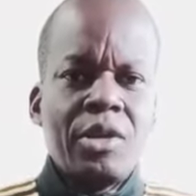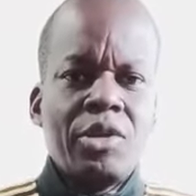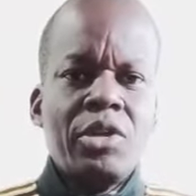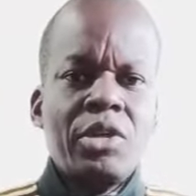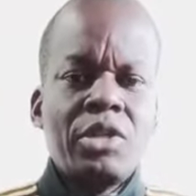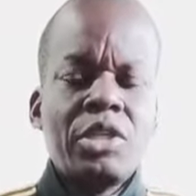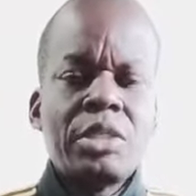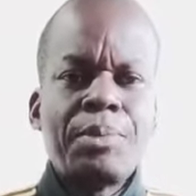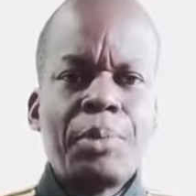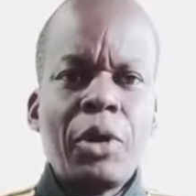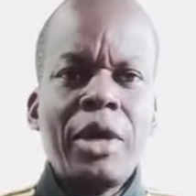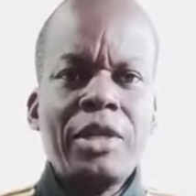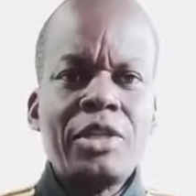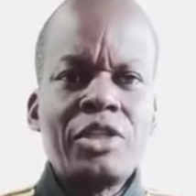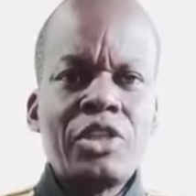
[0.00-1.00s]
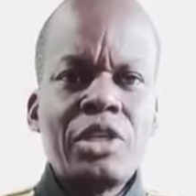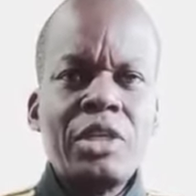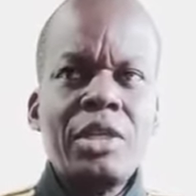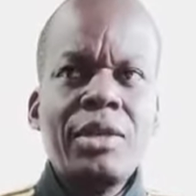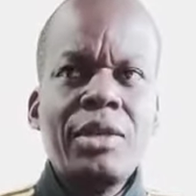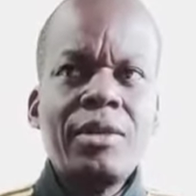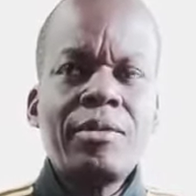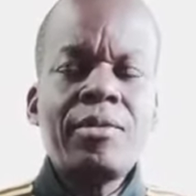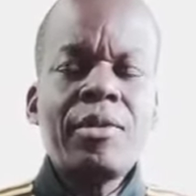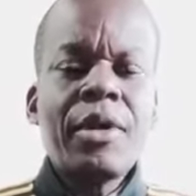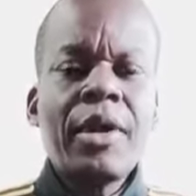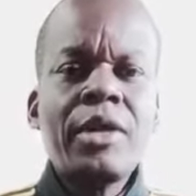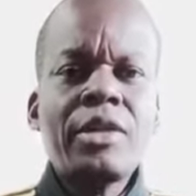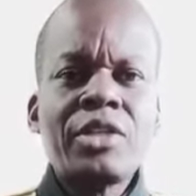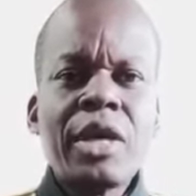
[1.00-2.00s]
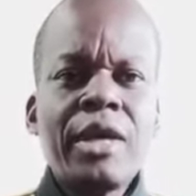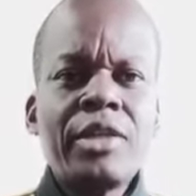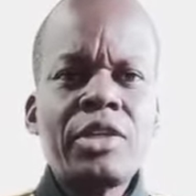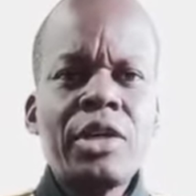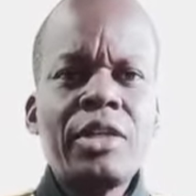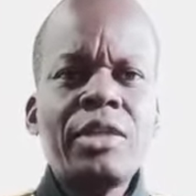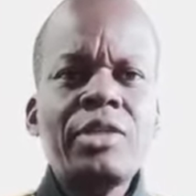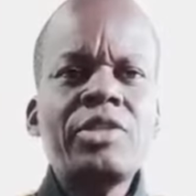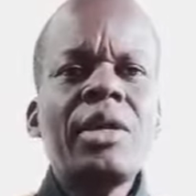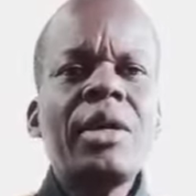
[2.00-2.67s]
It is poetry entitled